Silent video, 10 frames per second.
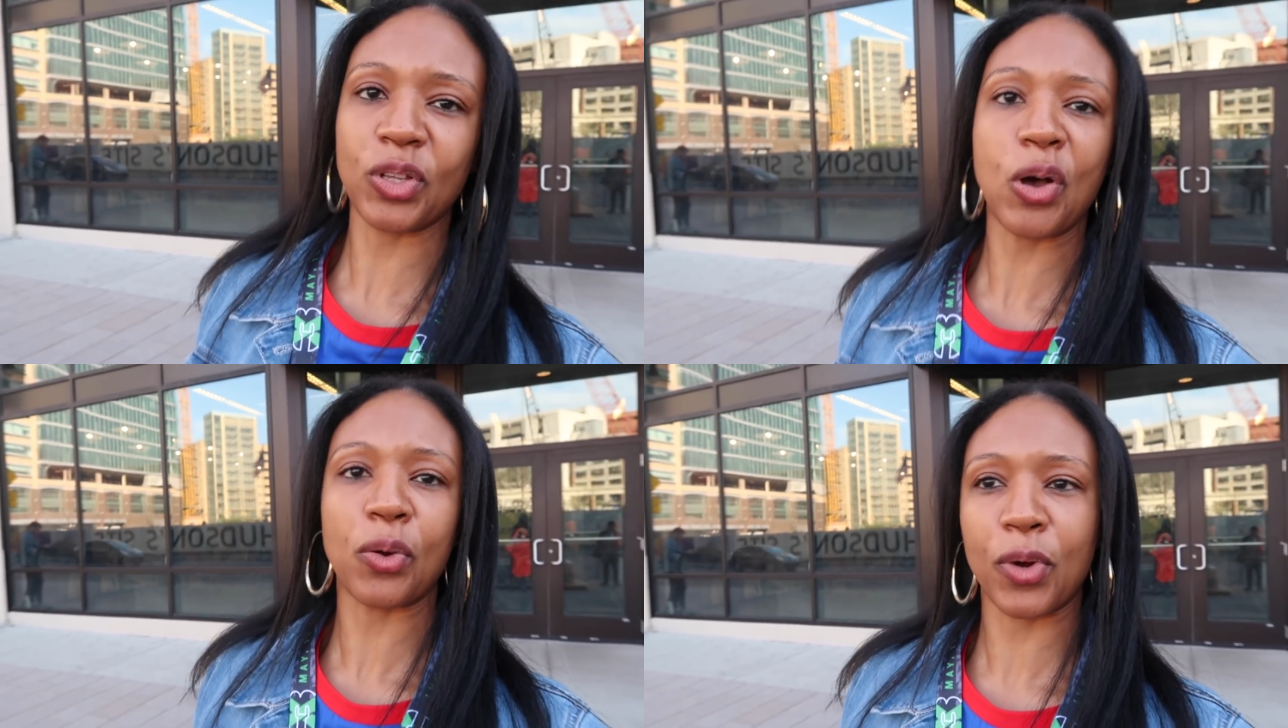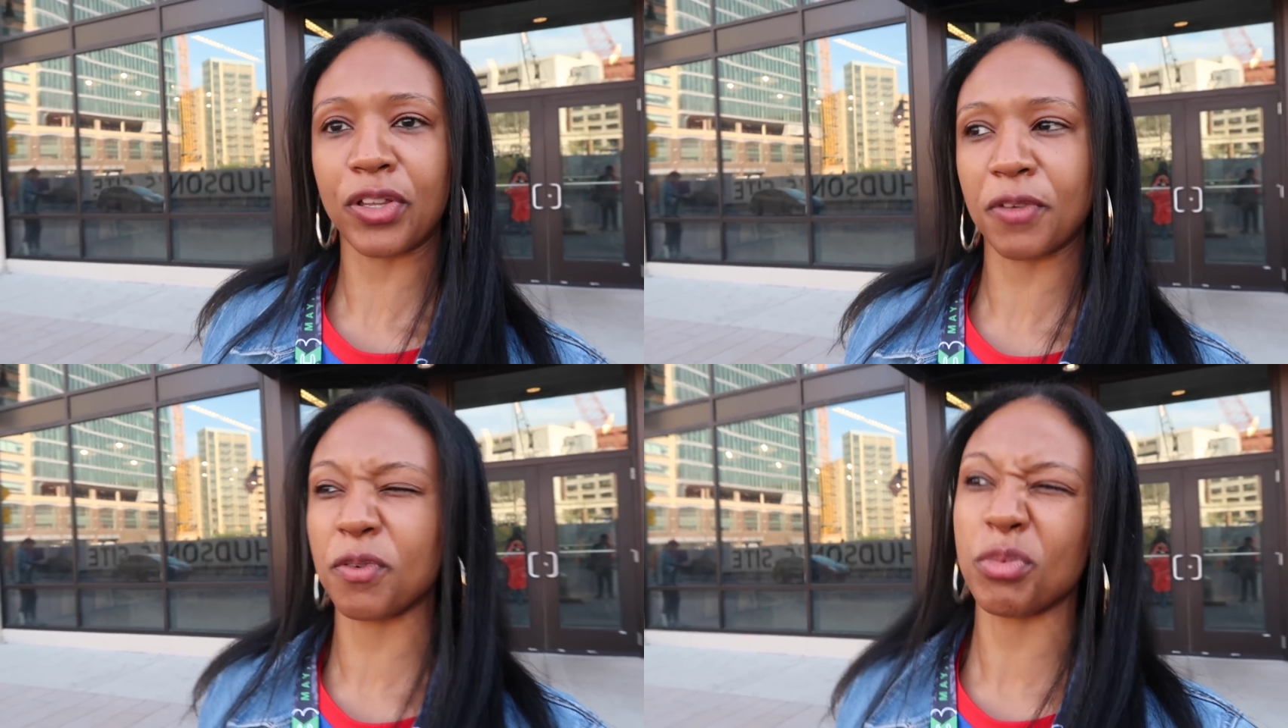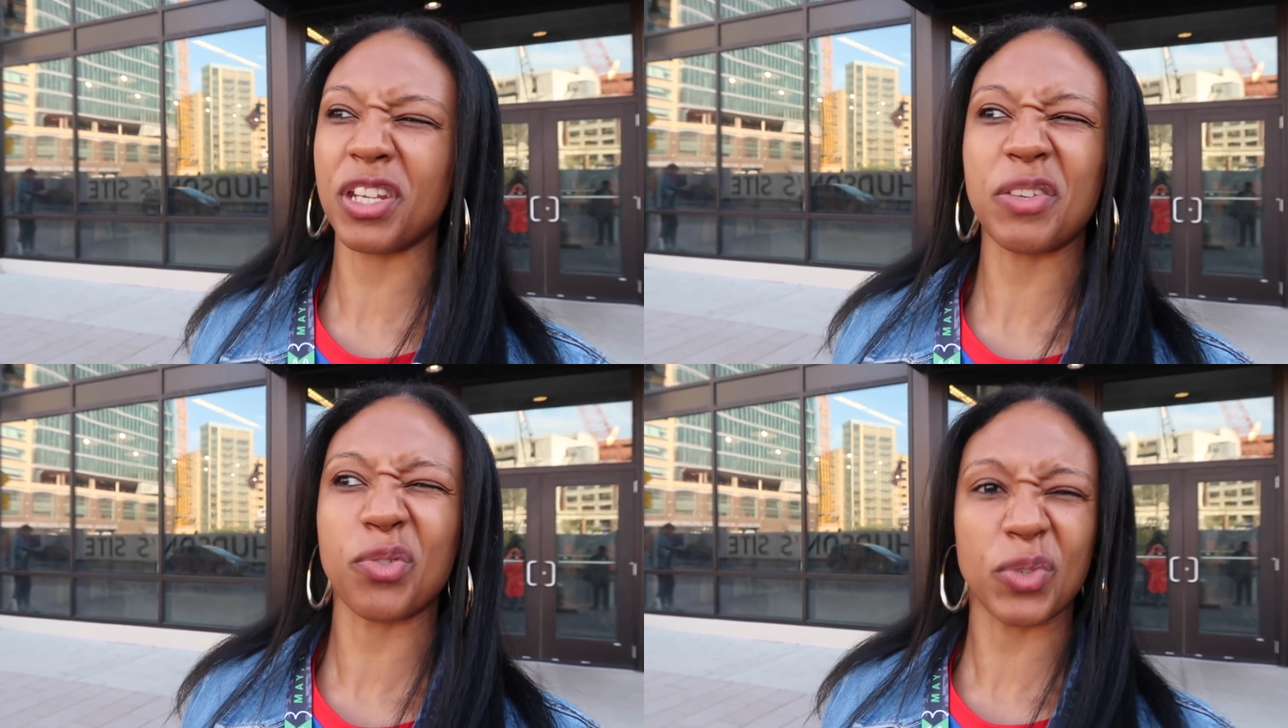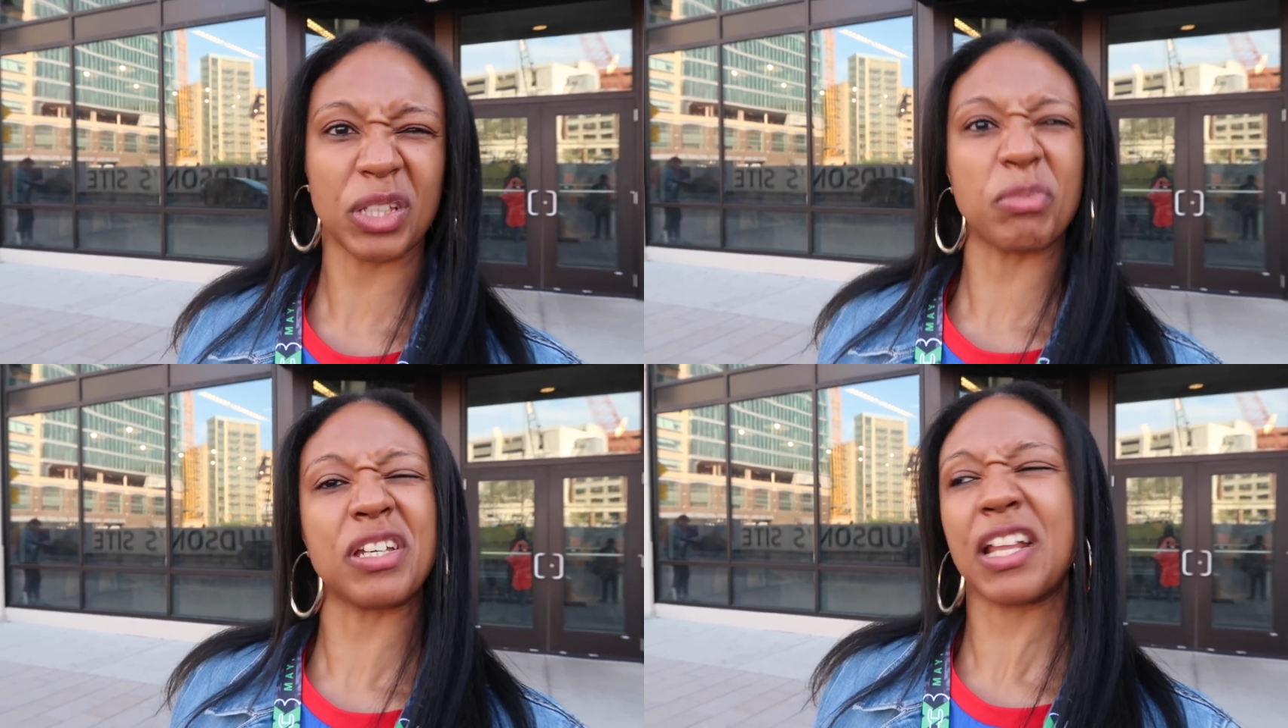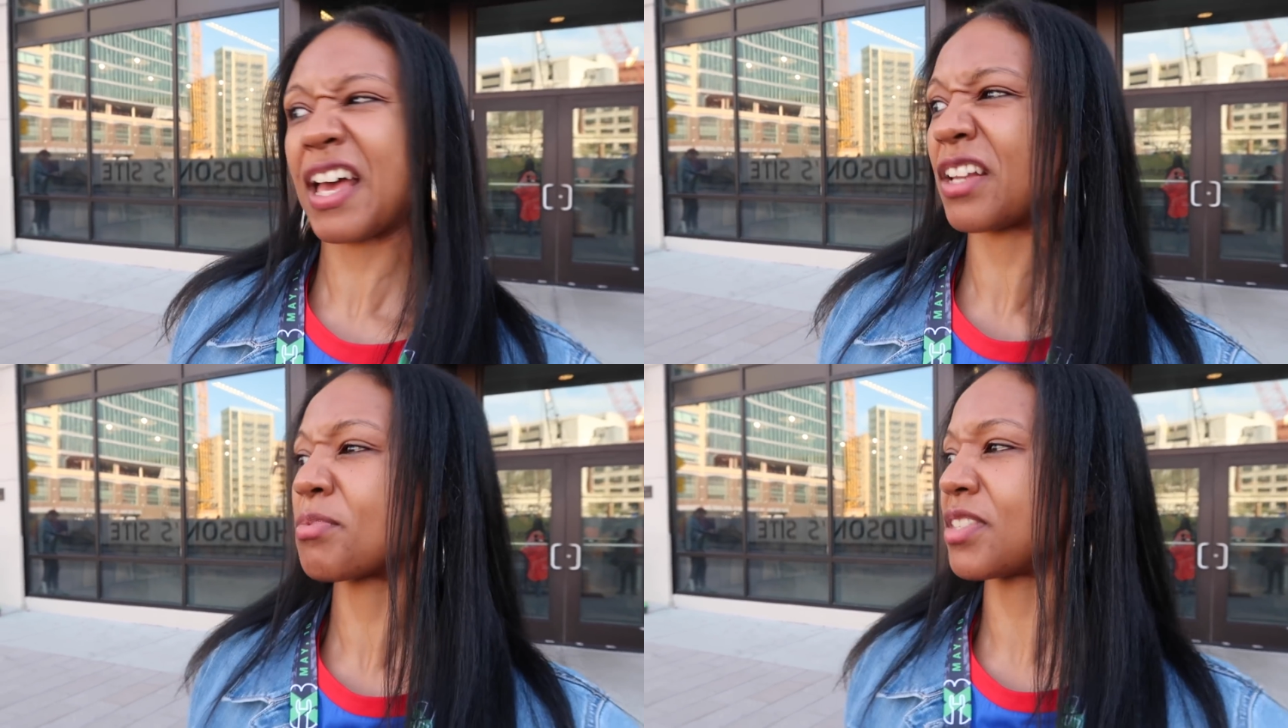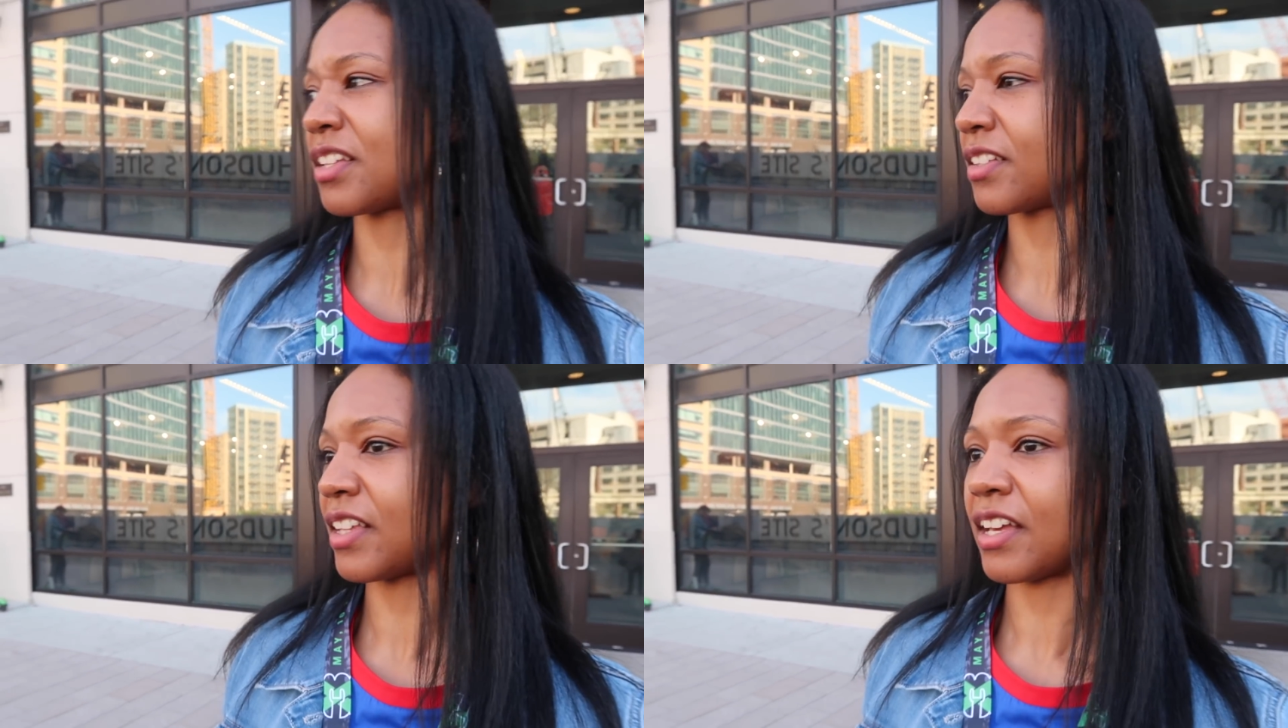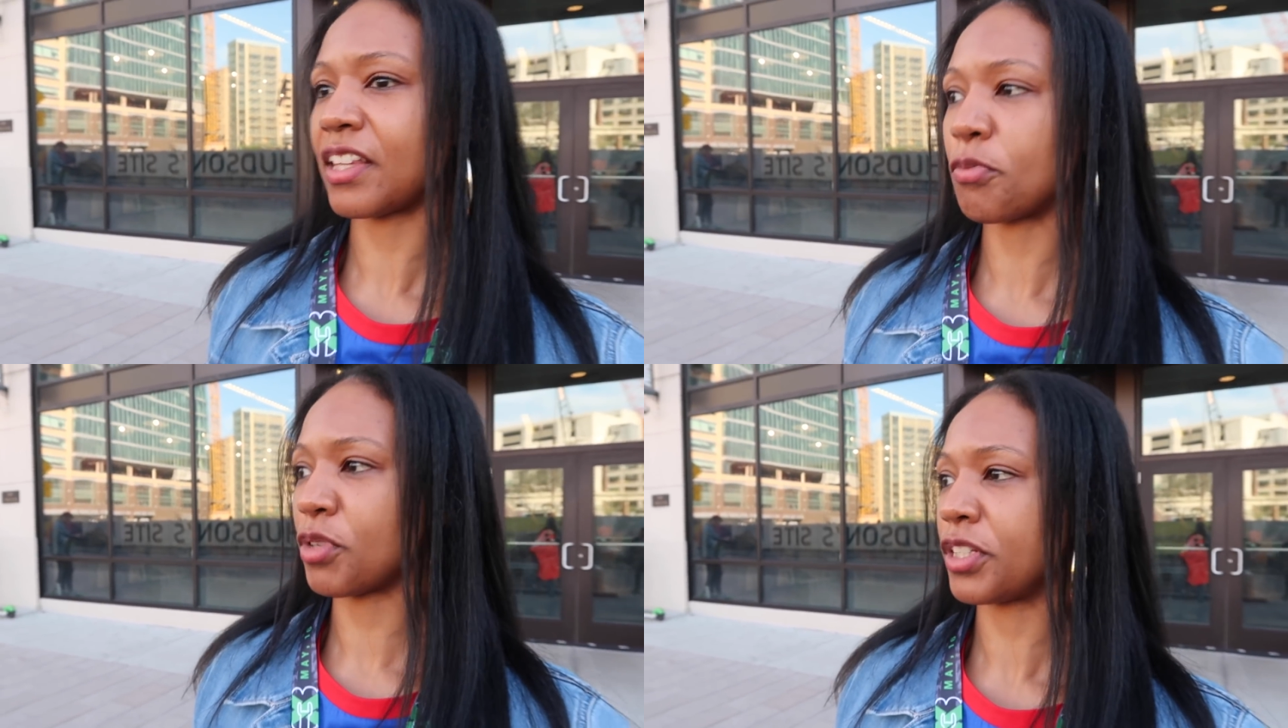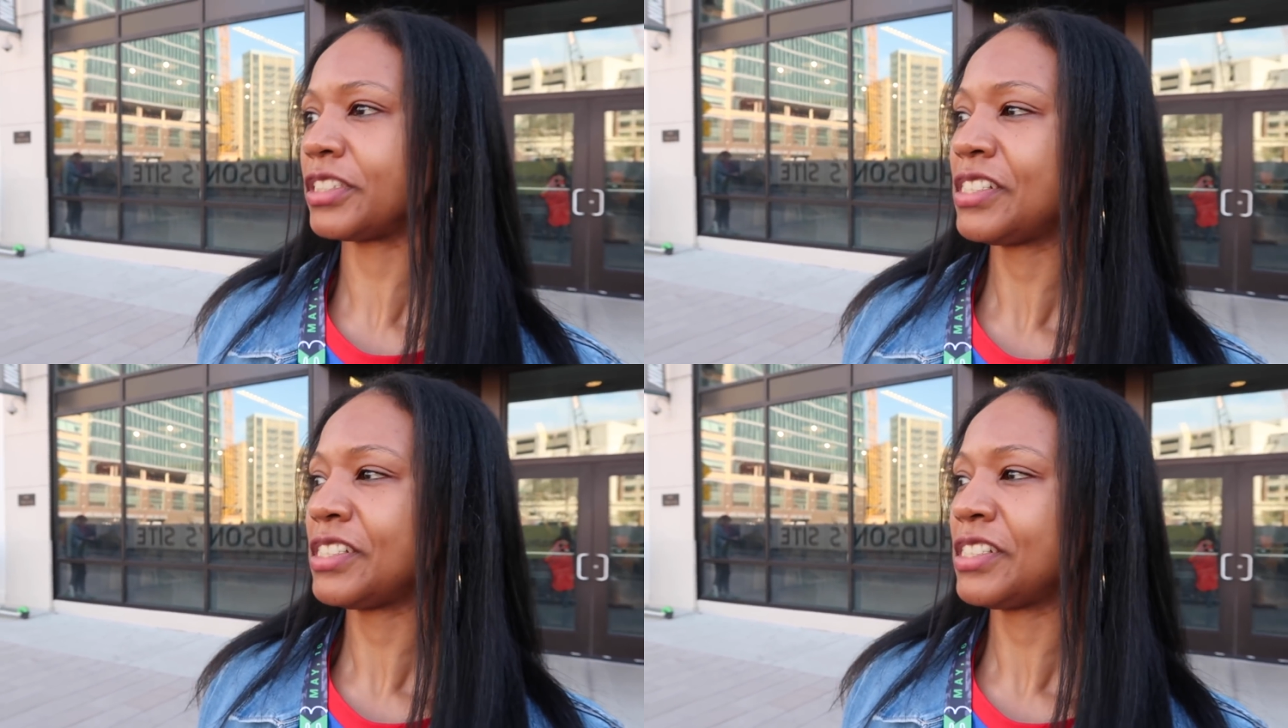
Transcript: vlog worthy for me to even really be at upset that they ain't let me